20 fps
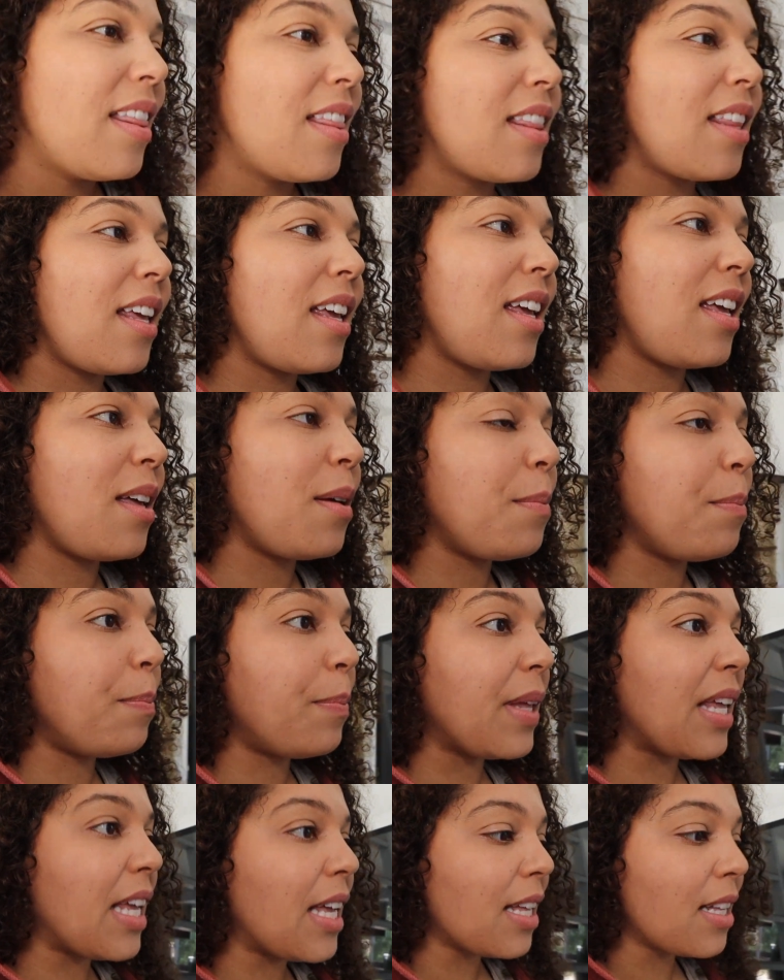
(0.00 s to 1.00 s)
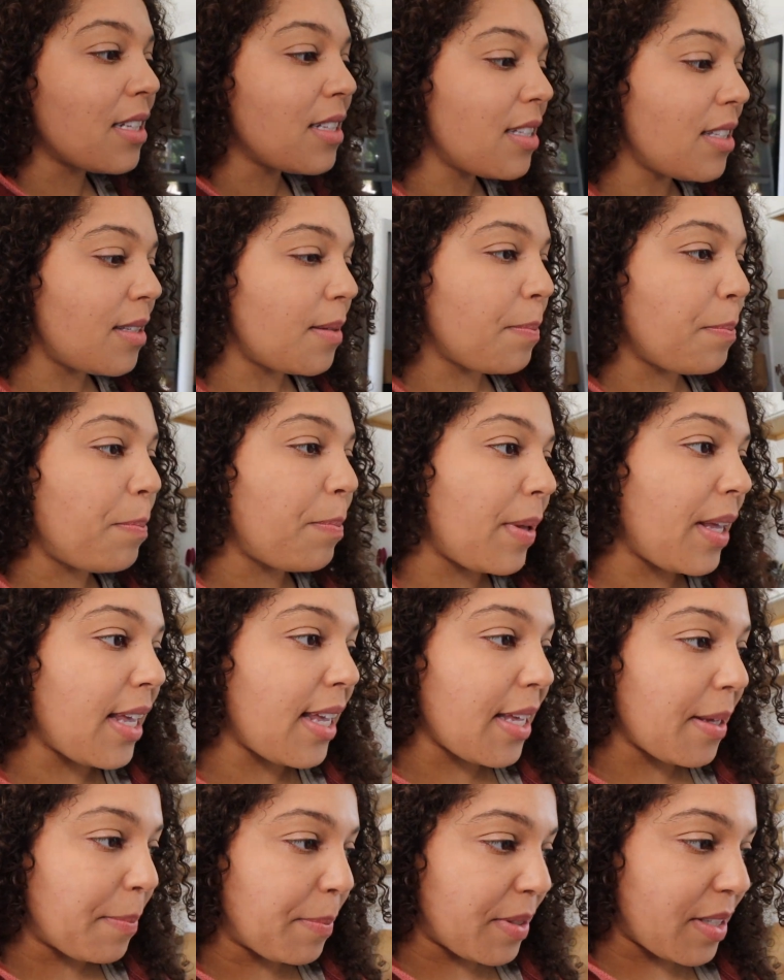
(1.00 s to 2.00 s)
the beans
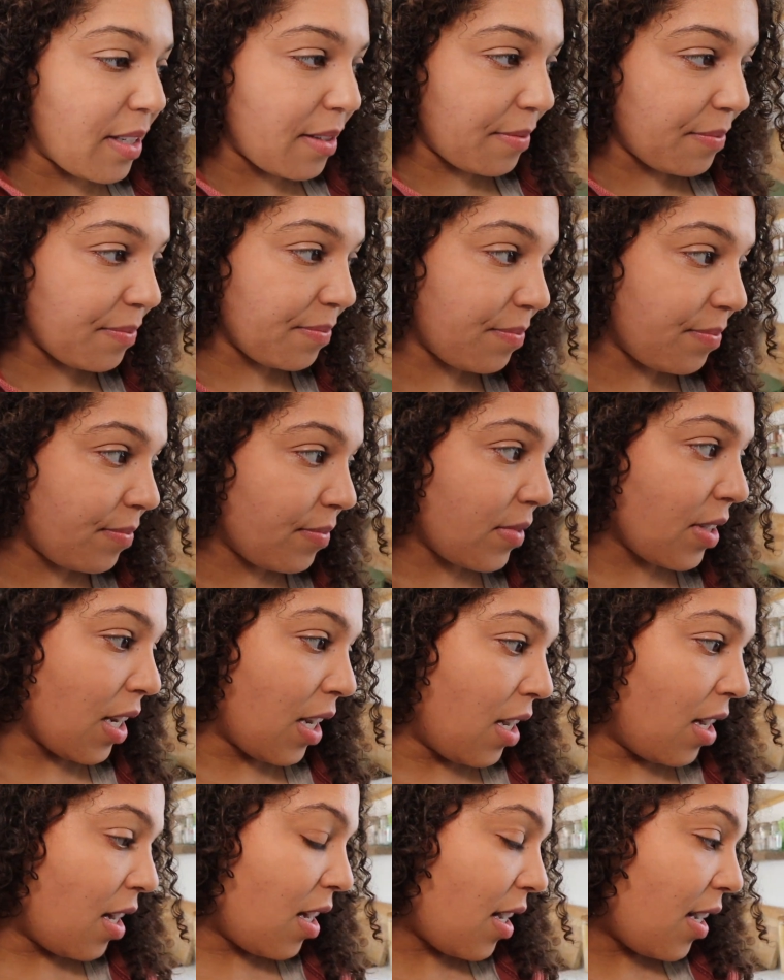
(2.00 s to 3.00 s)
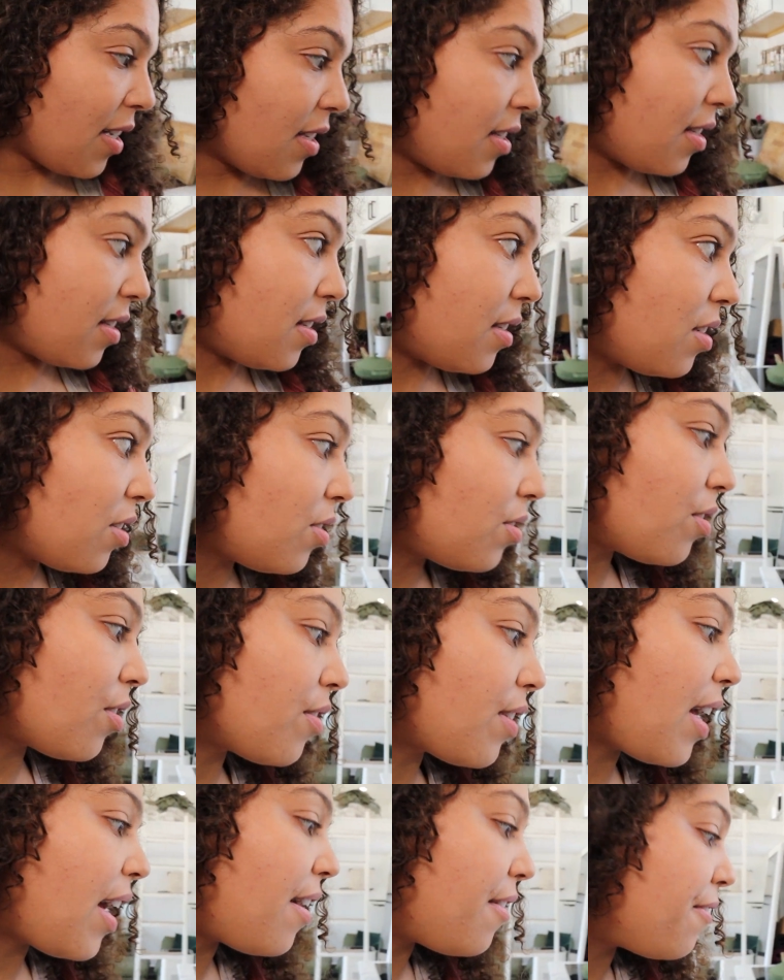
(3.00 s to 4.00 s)
beat. I still
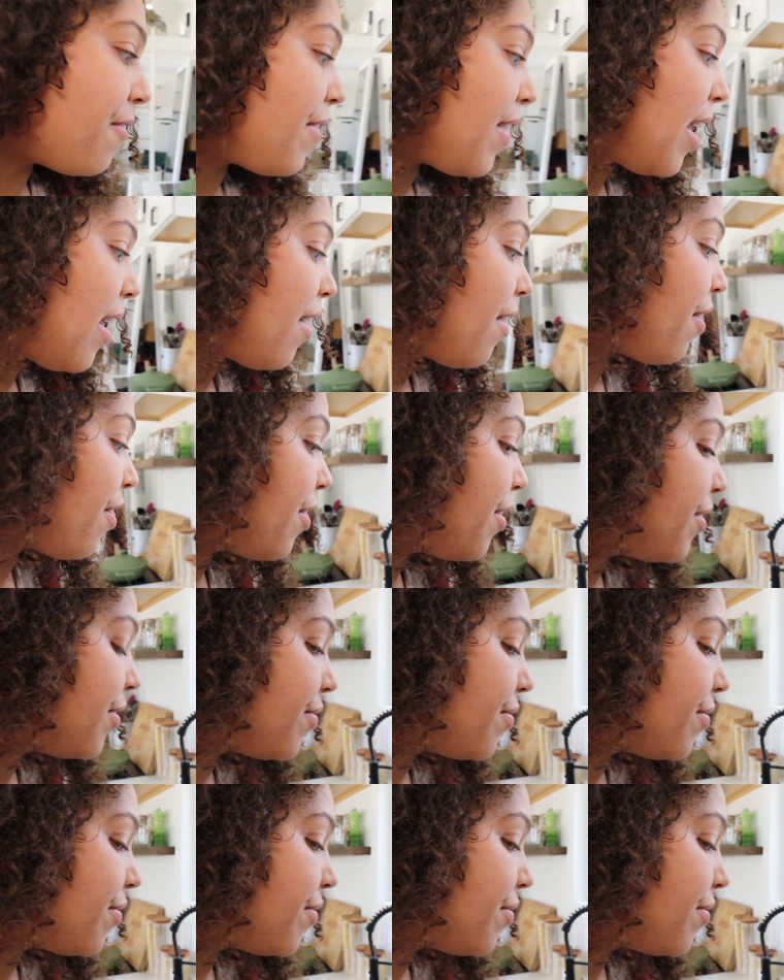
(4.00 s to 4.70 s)
don't have faith.